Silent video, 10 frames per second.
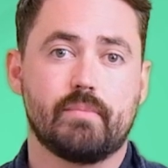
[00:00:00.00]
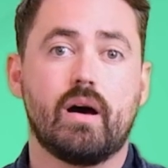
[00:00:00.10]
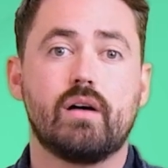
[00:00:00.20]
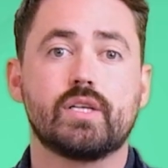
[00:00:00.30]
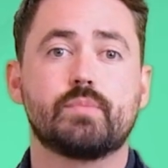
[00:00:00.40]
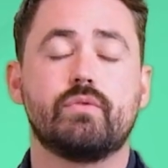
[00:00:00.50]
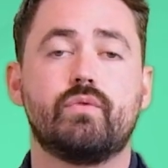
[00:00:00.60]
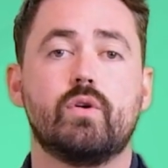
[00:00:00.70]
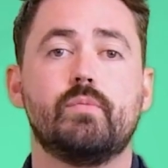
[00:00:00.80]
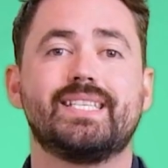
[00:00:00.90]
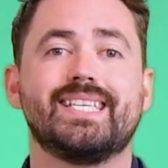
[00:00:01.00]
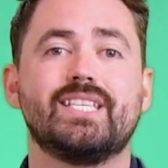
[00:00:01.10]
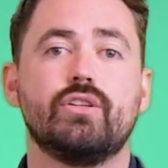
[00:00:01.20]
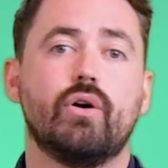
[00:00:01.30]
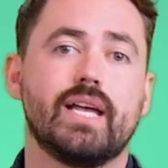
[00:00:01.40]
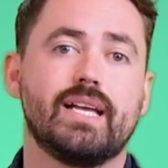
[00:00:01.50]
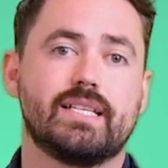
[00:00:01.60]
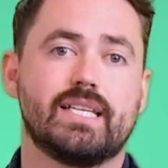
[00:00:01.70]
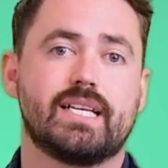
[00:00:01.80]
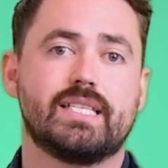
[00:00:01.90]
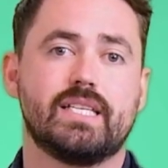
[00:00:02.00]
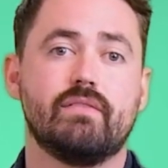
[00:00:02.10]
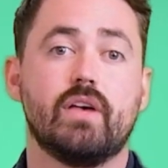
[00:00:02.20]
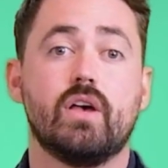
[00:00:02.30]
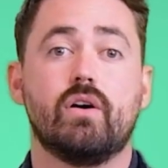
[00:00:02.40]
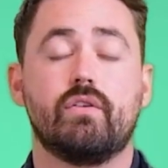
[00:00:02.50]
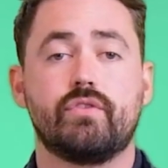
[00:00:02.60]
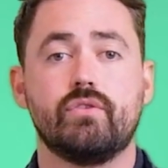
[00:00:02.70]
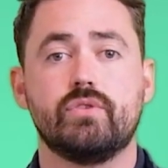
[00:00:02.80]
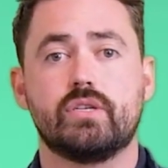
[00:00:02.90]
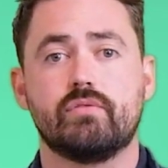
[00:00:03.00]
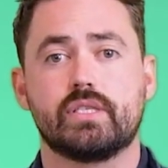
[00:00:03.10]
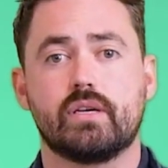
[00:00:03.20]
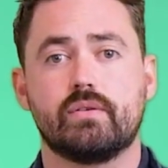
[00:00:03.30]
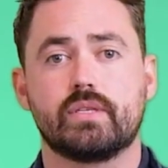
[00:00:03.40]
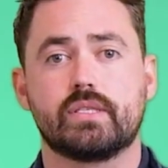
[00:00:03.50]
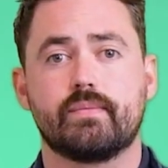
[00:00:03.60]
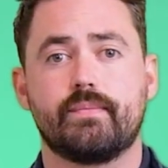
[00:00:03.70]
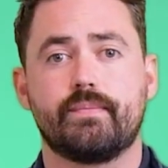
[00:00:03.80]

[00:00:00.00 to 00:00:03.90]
past performance is not indicative of future results.